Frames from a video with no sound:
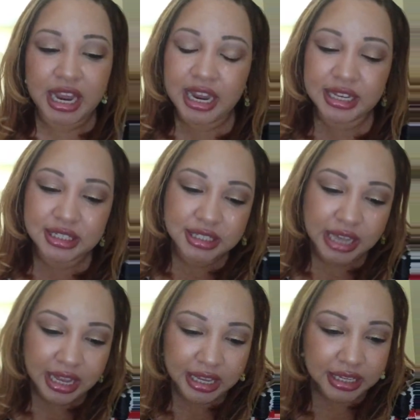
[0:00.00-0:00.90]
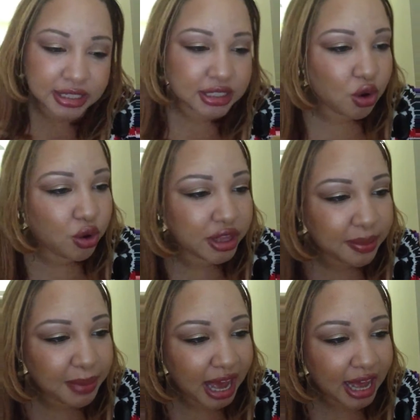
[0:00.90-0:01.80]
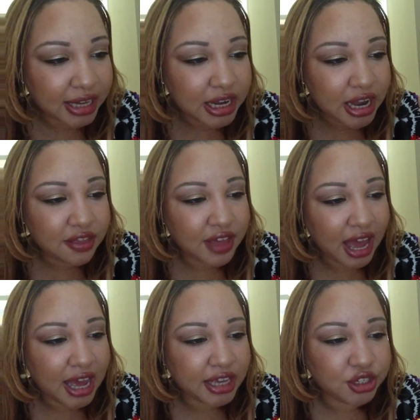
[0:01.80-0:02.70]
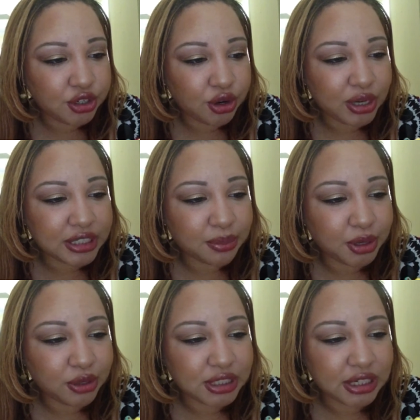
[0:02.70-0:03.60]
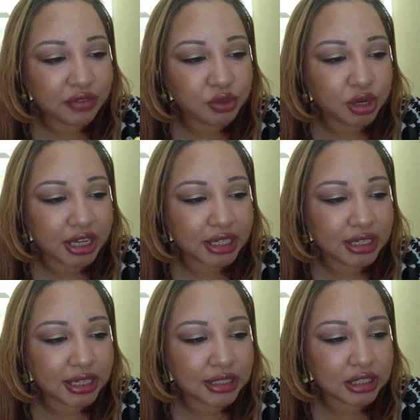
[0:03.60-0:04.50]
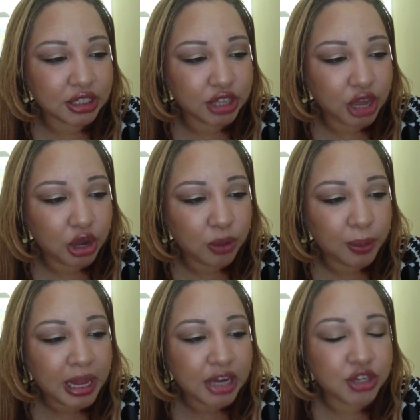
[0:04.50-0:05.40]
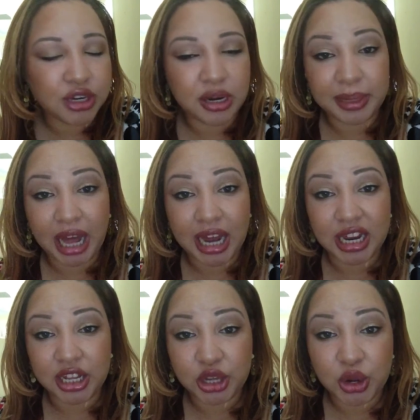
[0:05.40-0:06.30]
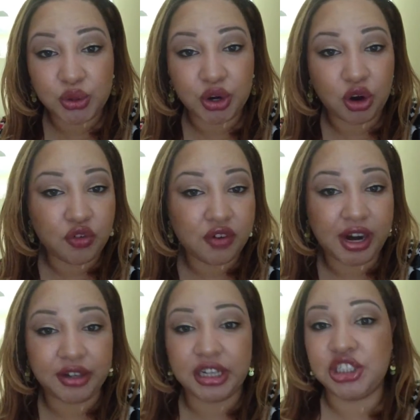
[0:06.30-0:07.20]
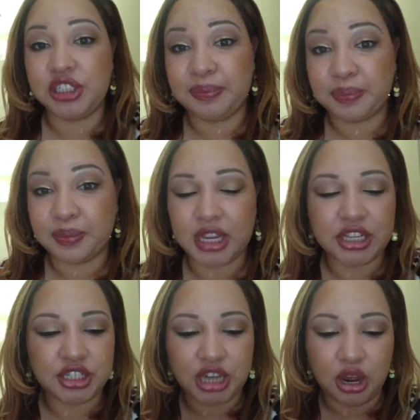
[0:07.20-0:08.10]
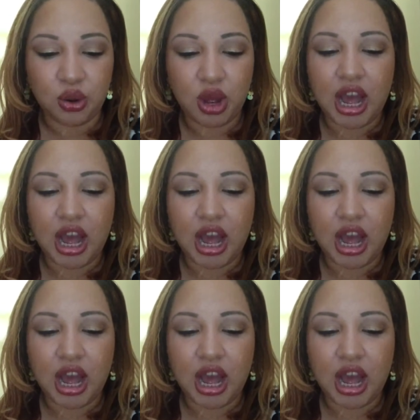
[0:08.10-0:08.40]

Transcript: It says on the back that, it's supposed to give you an incandescent glow. You can apply it alone or over foundation. So,